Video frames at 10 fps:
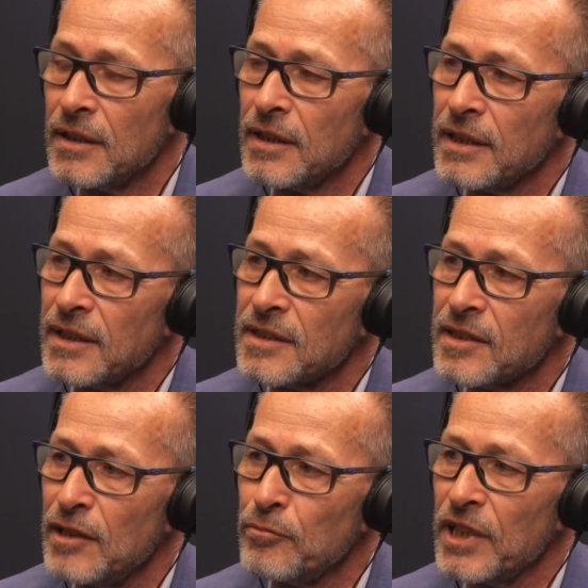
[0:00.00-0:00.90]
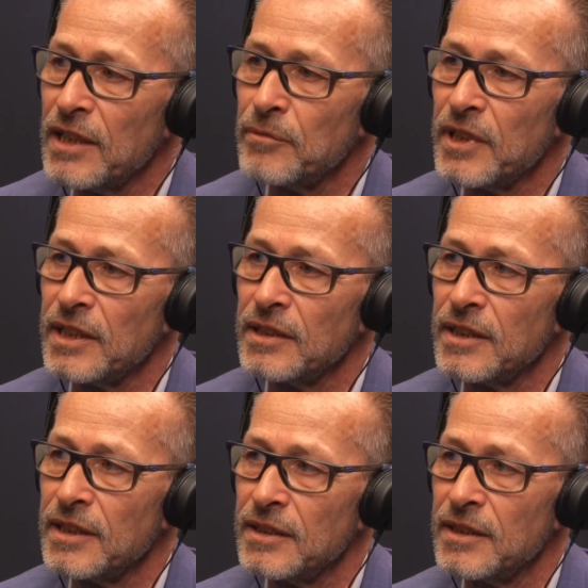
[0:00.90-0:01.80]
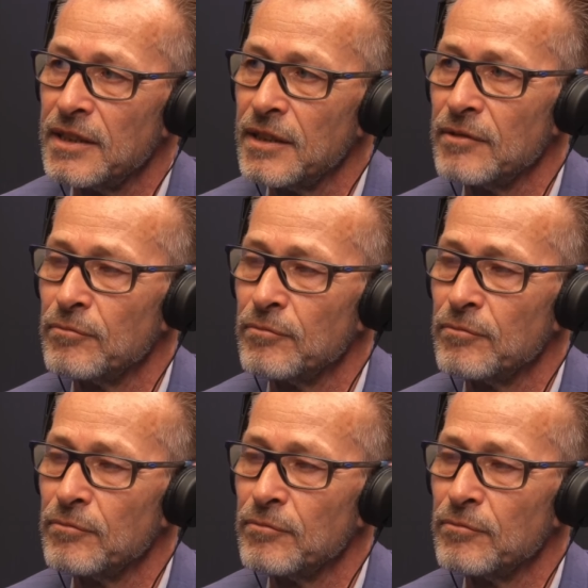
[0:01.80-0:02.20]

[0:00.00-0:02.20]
And at the same time, they, they, they,